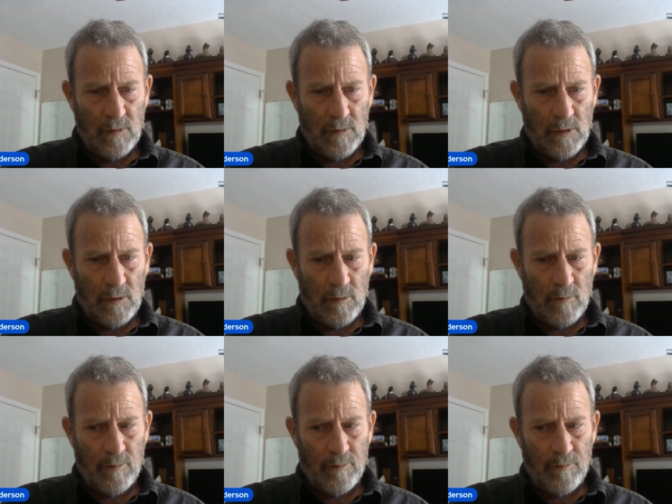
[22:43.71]

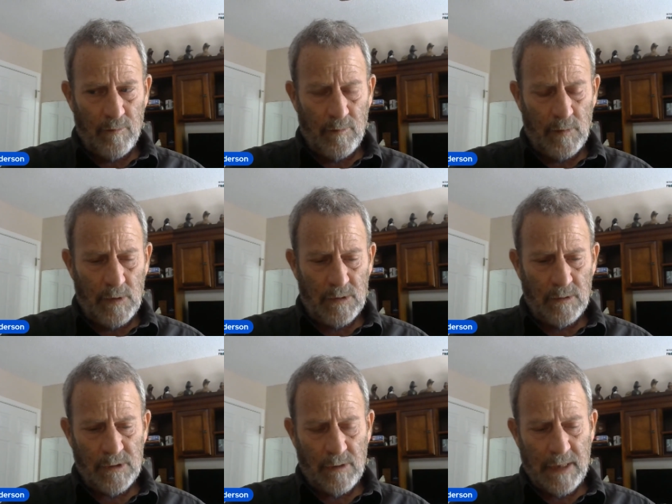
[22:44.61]
Um,
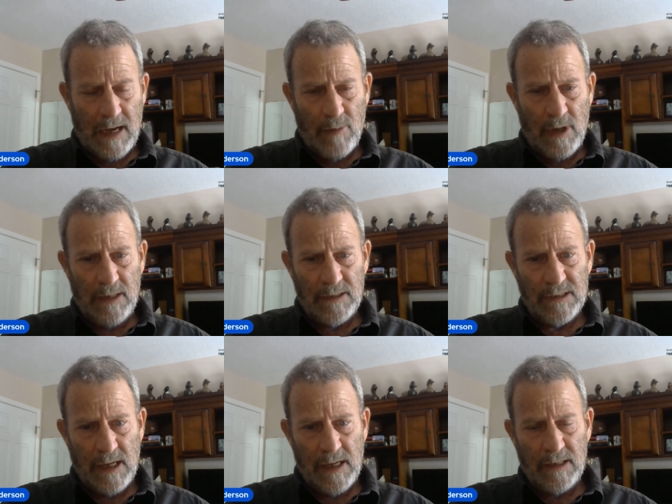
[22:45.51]
so they got behind
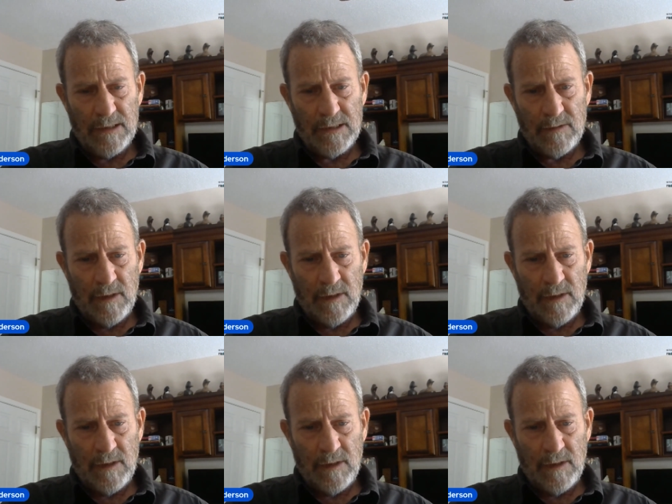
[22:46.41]
science